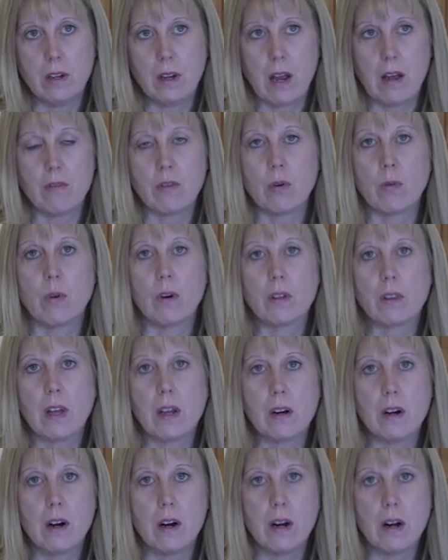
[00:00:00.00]
have to work
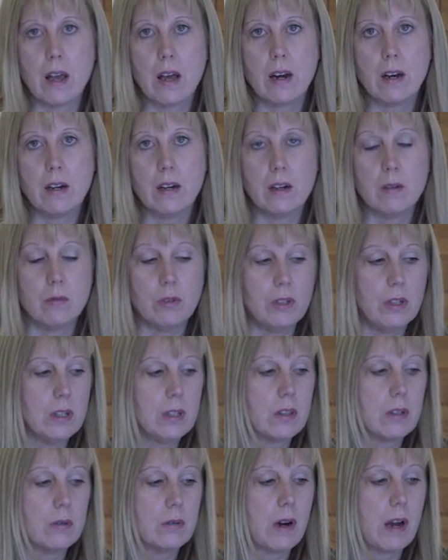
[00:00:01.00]
that hard at it. And when you
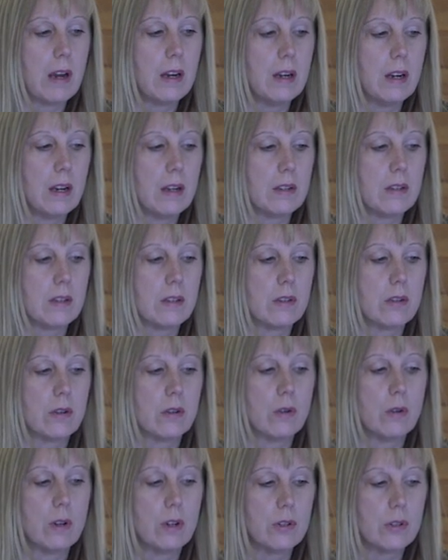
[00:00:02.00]
get the right essence
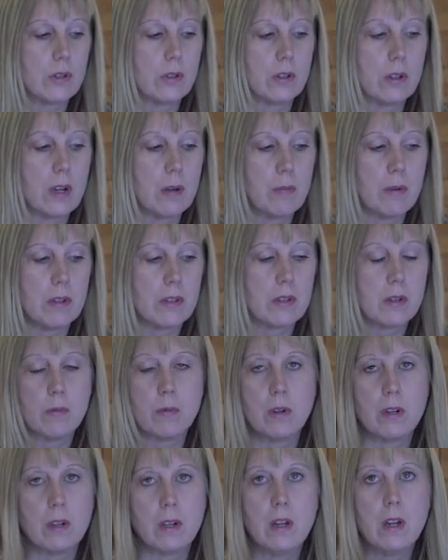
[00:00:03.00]
or oil showing up on
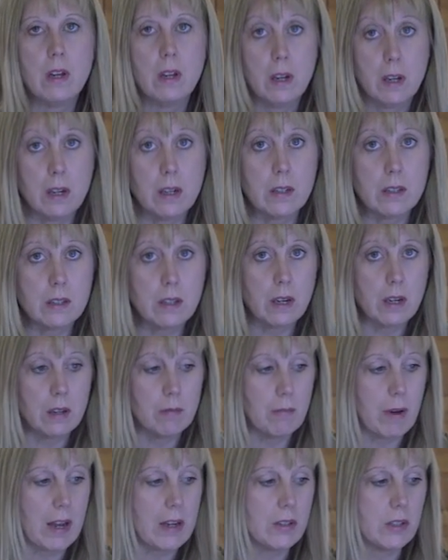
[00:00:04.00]
someone, it is like
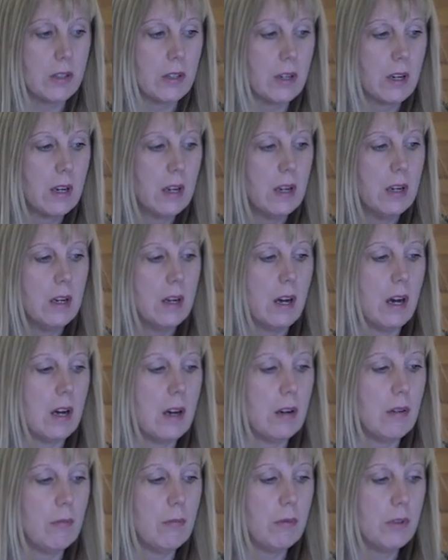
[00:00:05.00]
magic.
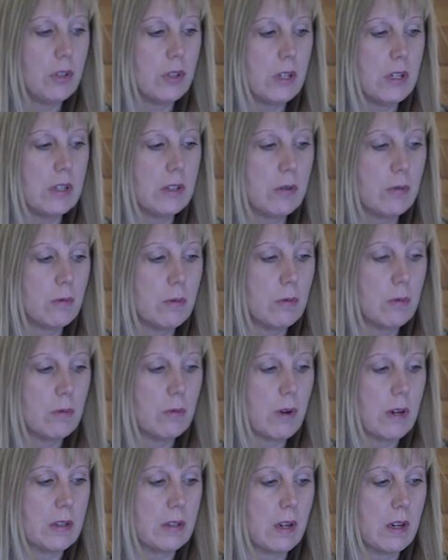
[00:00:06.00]
She's
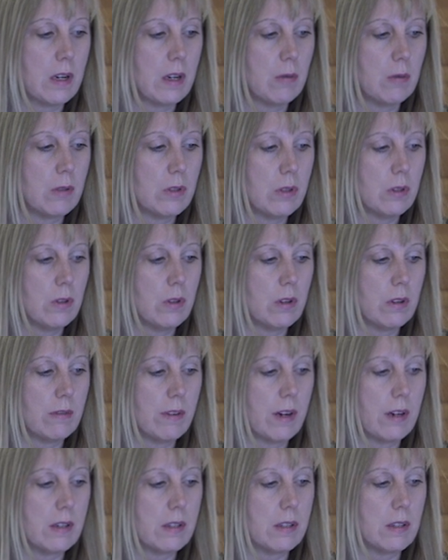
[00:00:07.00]
resonating with two that are
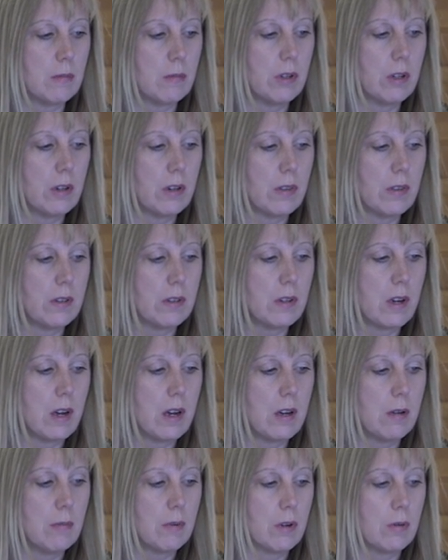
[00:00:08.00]
very similar at the
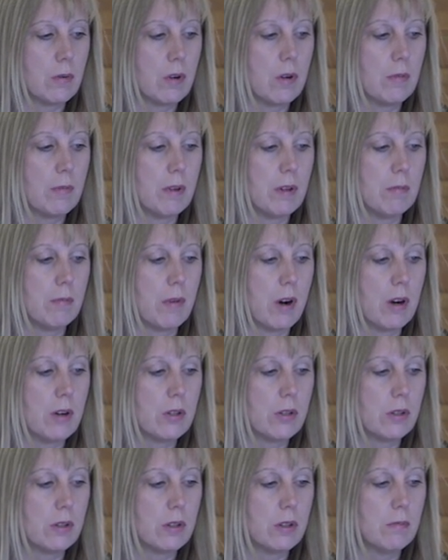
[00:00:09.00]
top: aroma
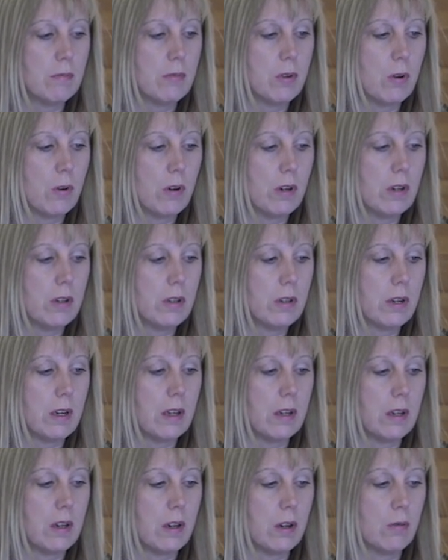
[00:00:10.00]
marjoram oil
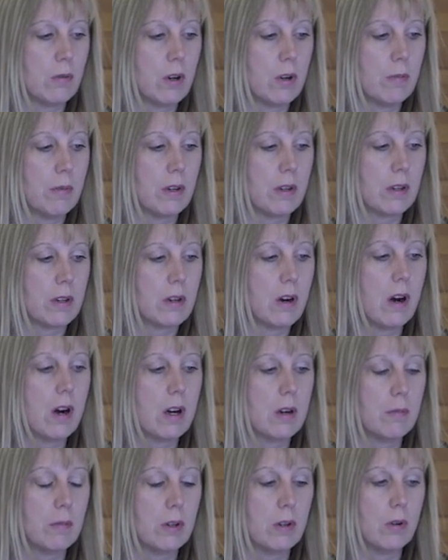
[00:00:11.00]
and aroma
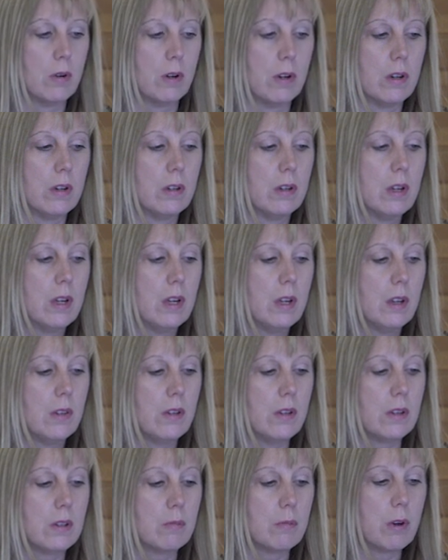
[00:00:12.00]
cardamom oil.
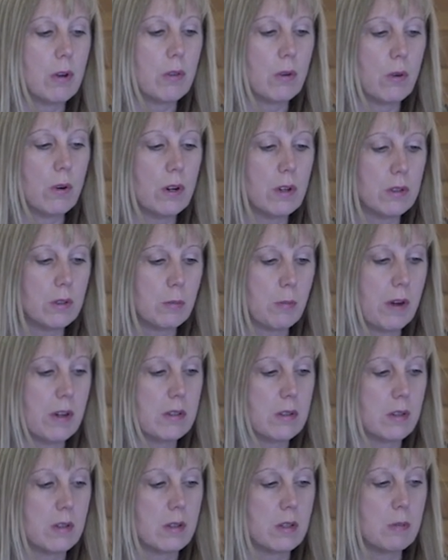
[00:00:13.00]
These are both oils
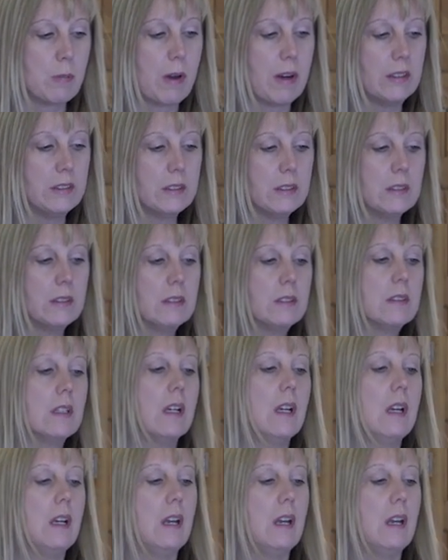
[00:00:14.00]
based on spices.